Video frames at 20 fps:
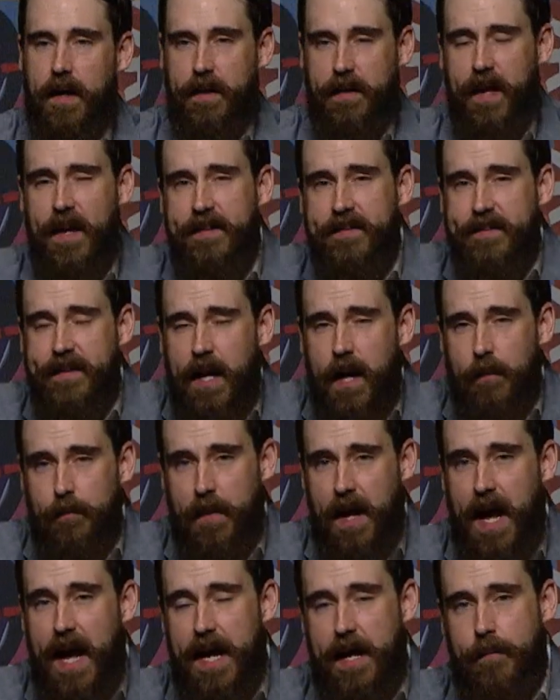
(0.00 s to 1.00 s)
Next up, I
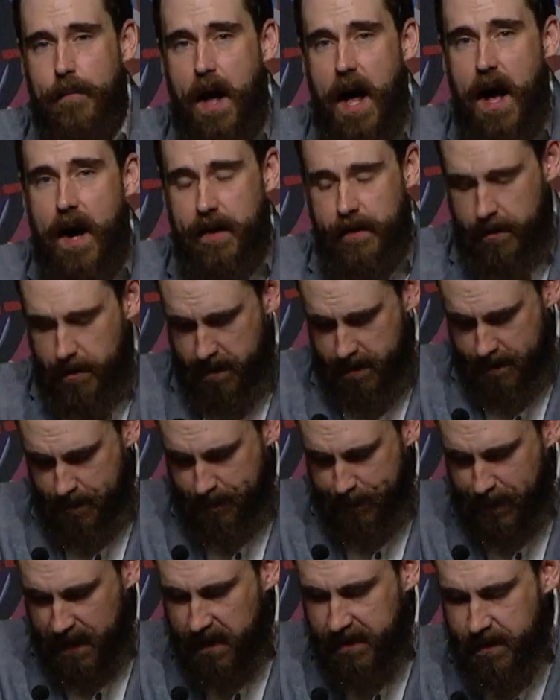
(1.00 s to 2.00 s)
am honored
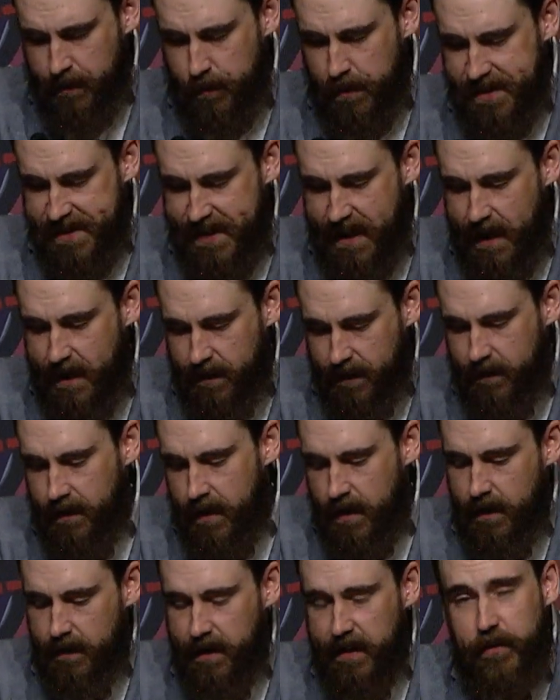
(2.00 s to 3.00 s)
to present
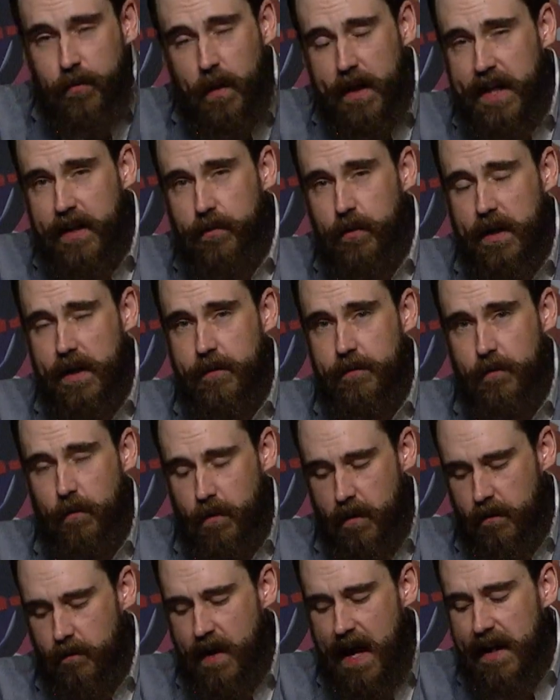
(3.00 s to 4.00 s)
the 2024
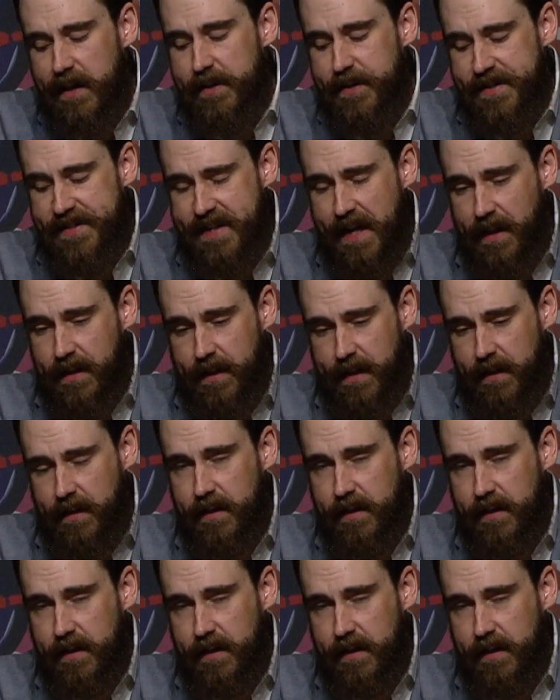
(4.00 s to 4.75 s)
Value Selling